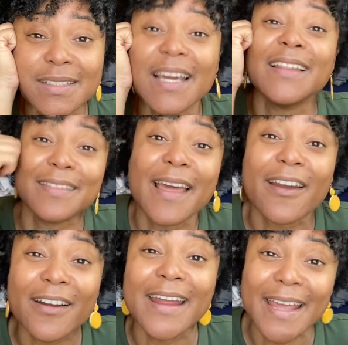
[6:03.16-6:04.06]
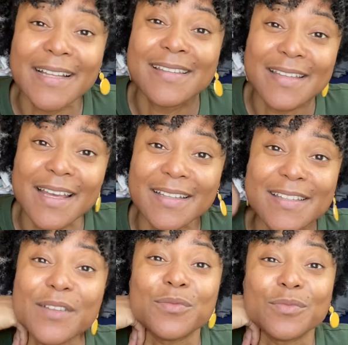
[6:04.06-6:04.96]
and there it sits,
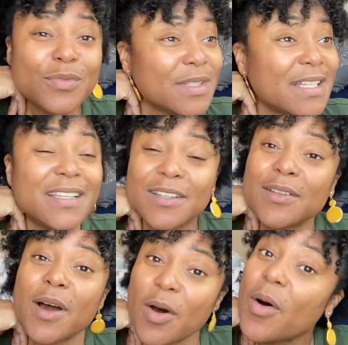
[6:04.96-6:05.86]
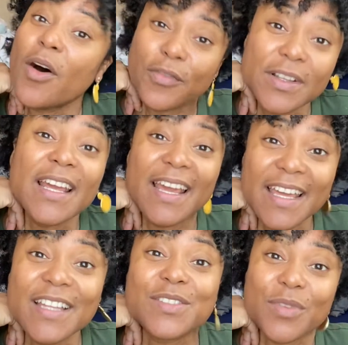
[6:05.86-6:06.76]
and we, you know, hopefully it
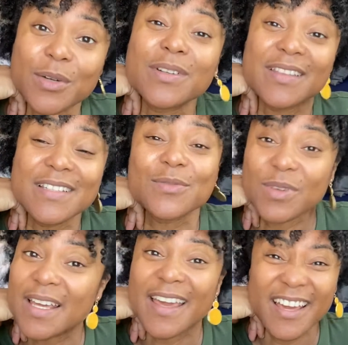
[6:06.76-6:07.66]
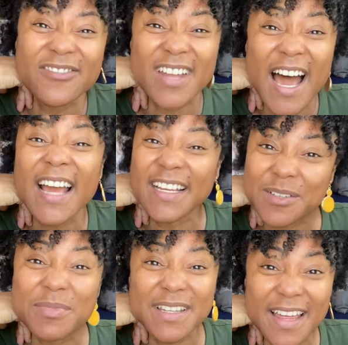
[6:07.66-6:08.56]
gets folded this week. If not, it'll
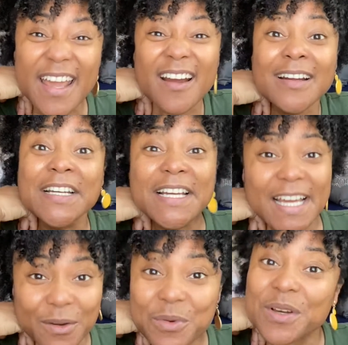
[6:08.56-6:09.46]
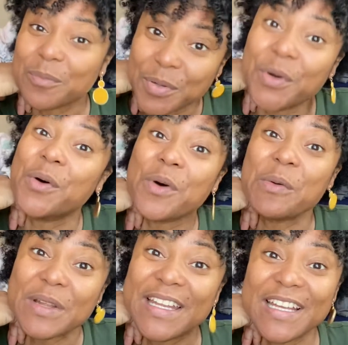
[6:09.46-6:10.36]
be there, and we'll pull what
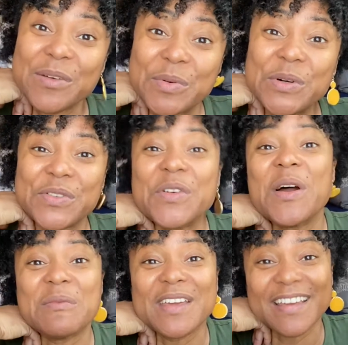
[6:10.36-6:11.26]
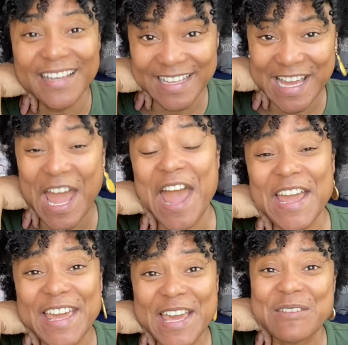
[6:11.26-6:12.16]
we need to pull from it
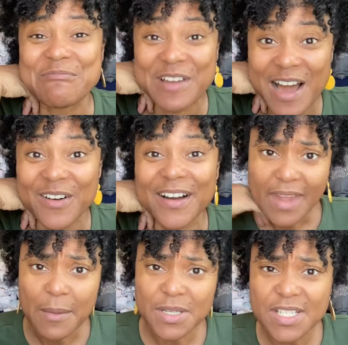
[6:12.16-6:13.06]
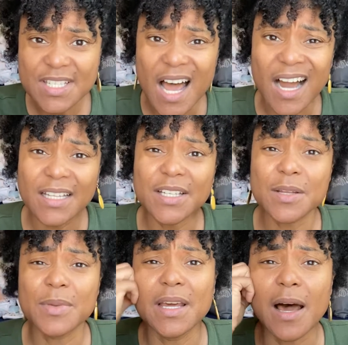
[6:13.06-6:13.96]
and keep going. I'm gonna just talk a little
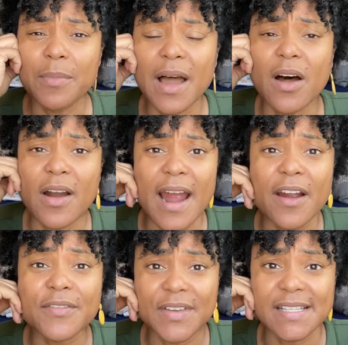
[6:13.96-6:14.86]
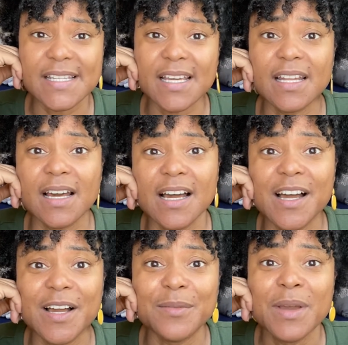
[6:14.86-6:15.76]
bit about our visit.
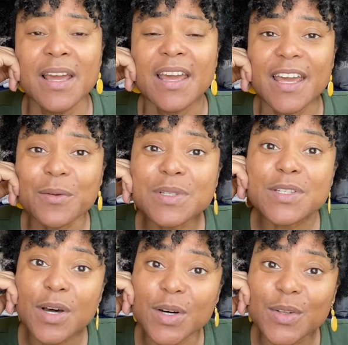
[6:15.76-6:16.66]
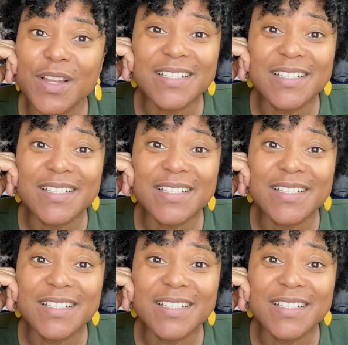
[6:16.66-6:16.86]
Um, It was cool. The